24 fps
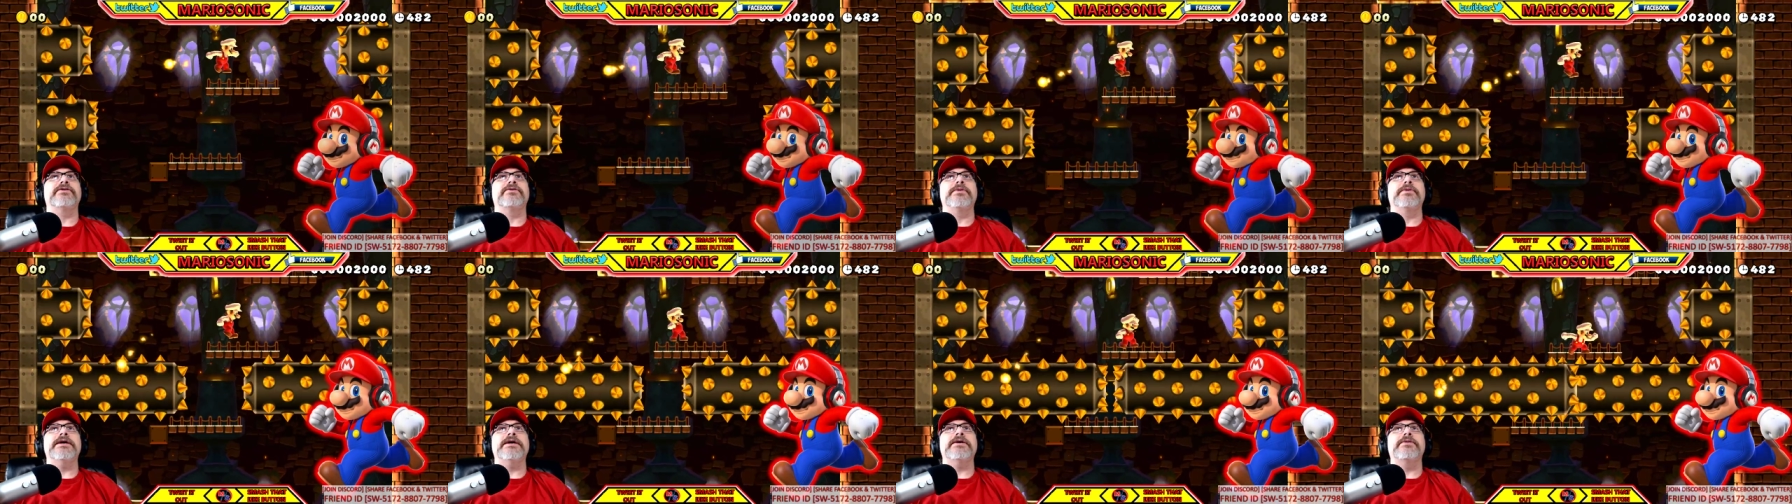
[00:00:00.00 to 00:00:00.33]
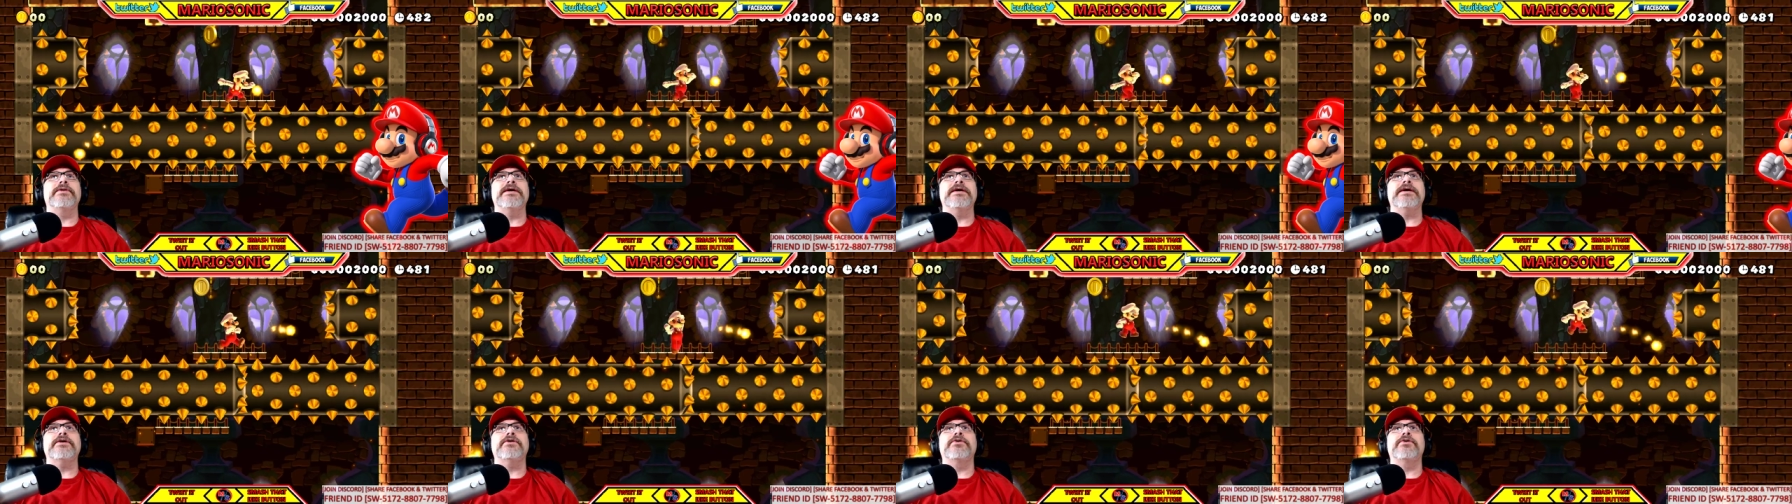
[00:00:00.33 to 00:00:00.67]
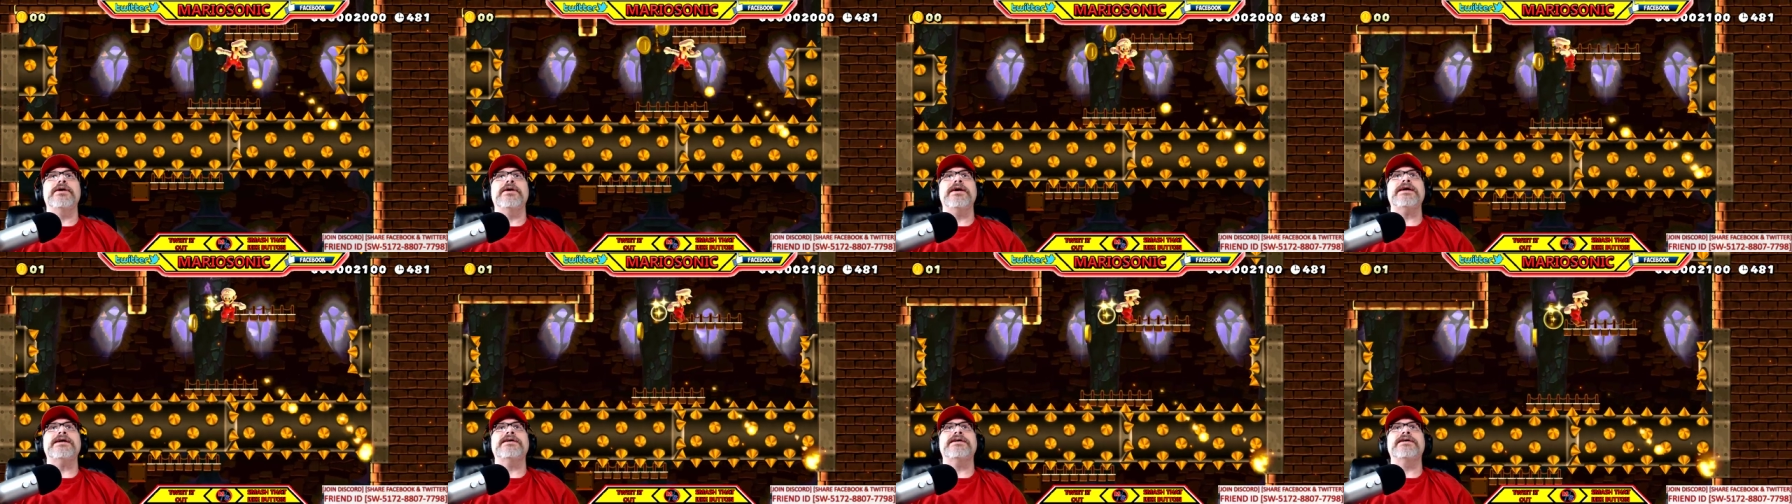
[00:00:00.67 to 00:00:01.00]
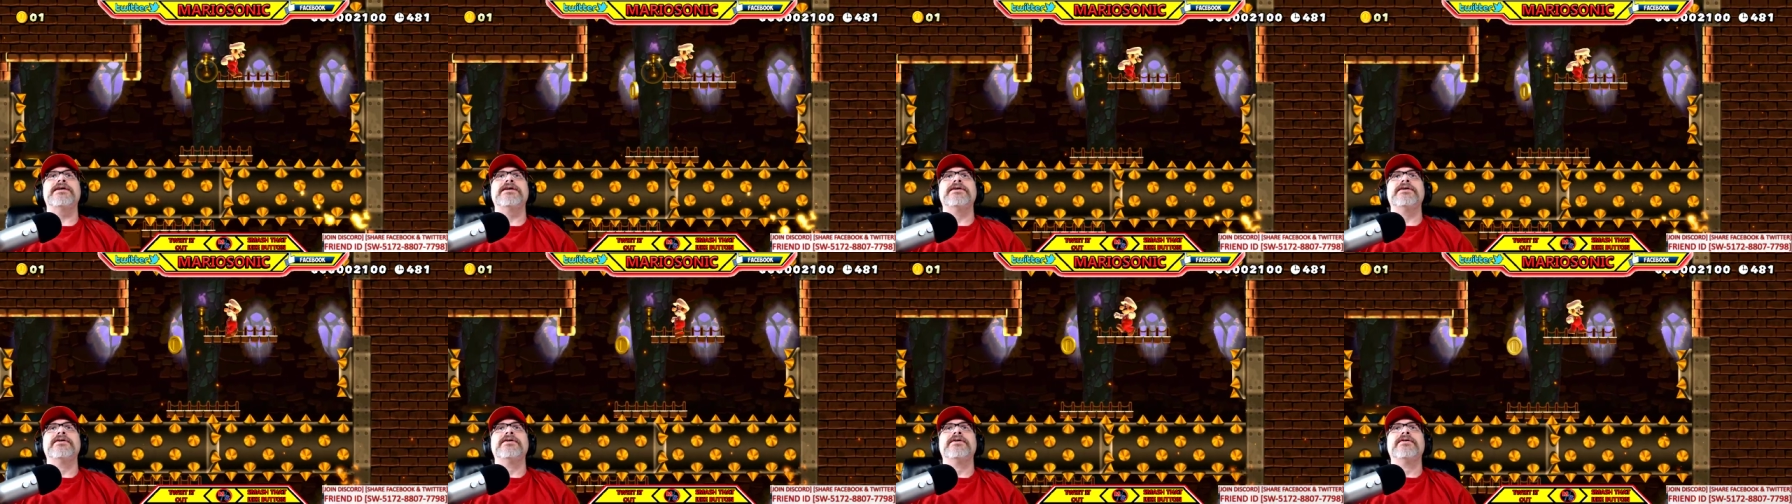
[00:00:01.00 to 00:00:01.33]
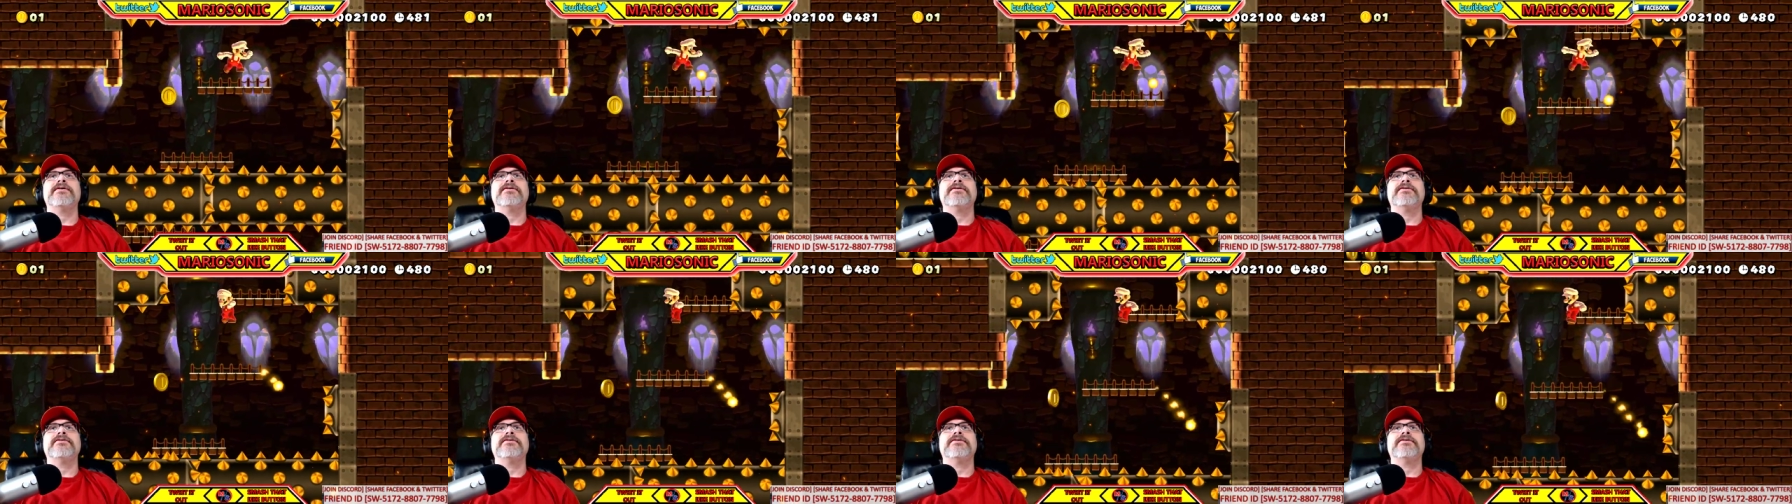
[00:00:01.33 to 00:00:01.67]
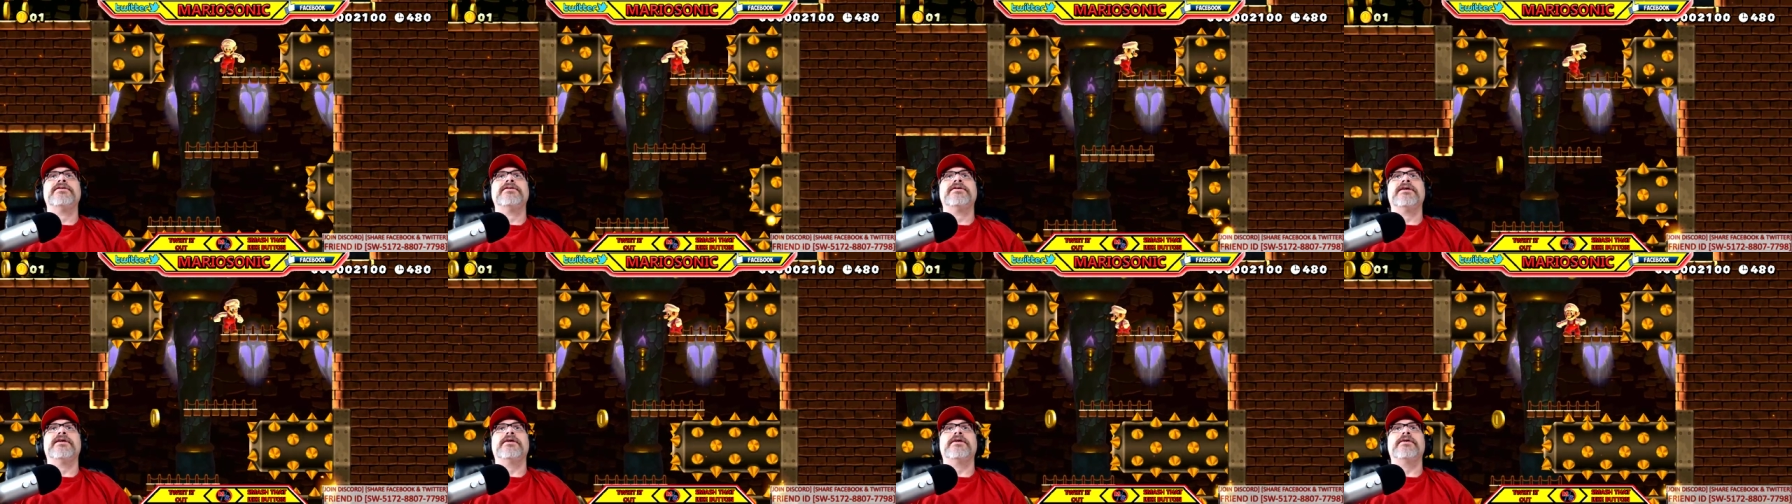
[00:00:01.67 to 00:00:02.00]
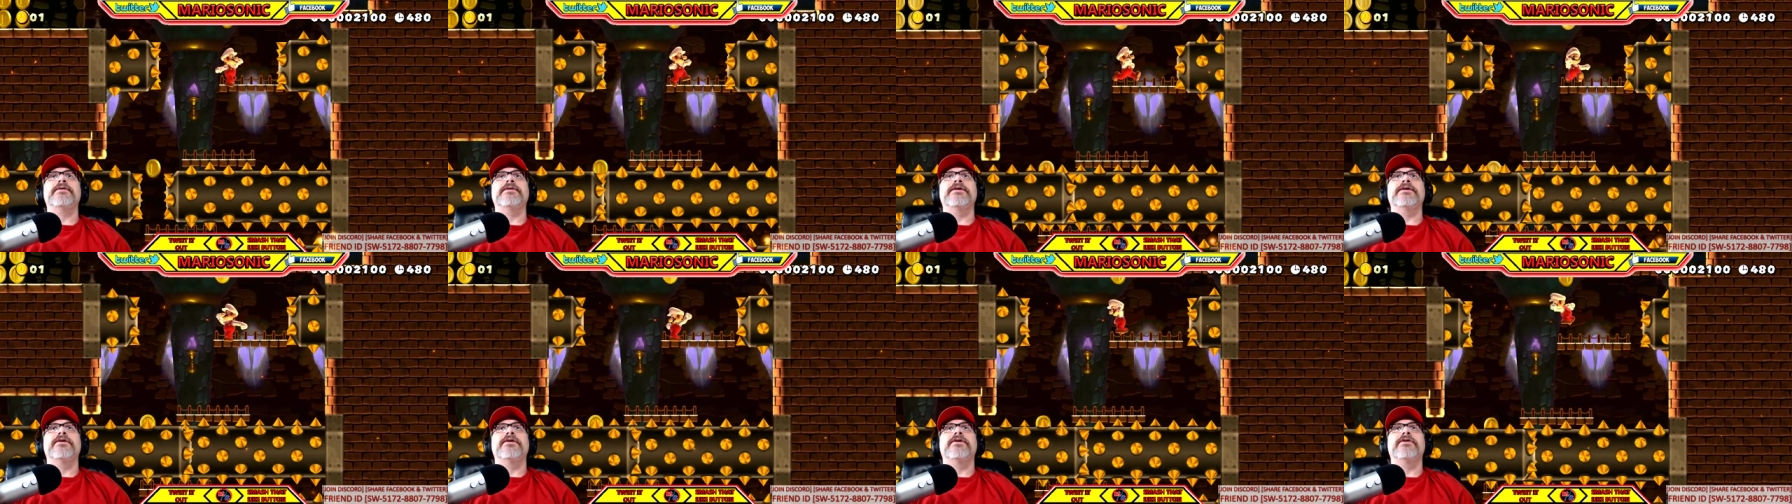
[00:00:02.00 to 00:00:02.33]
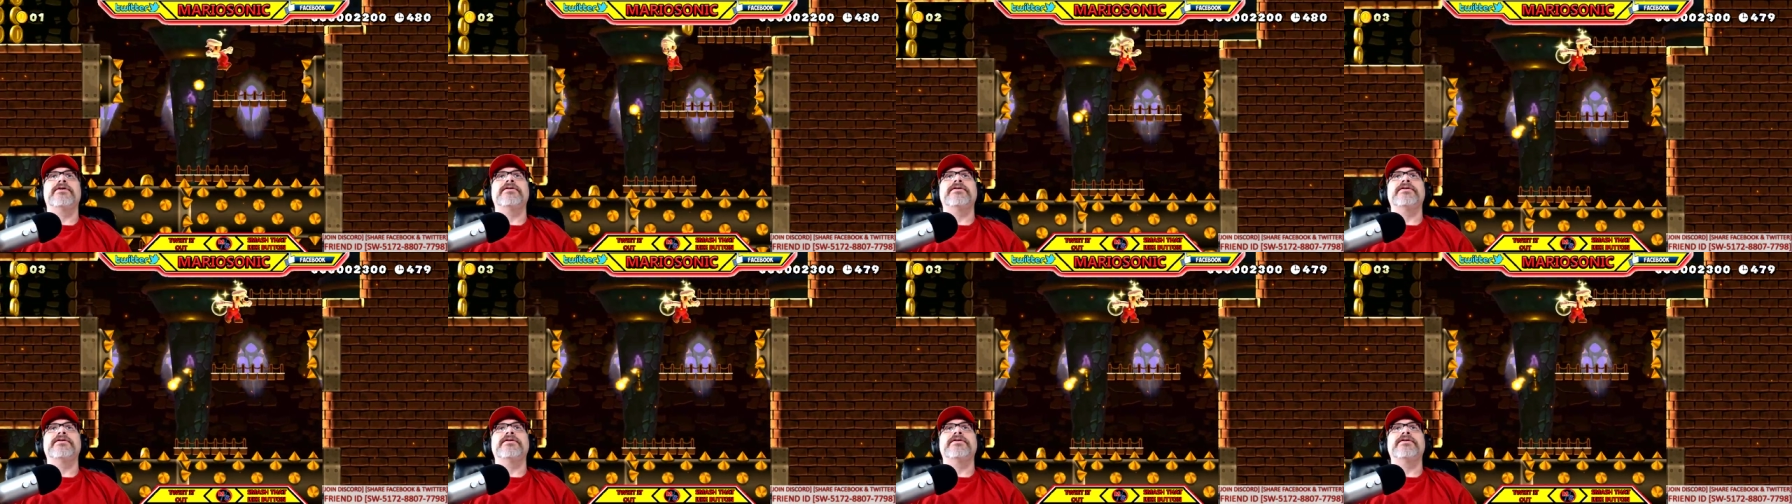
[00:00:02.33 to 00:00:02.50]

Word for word: Quick, quick, quick. There we go.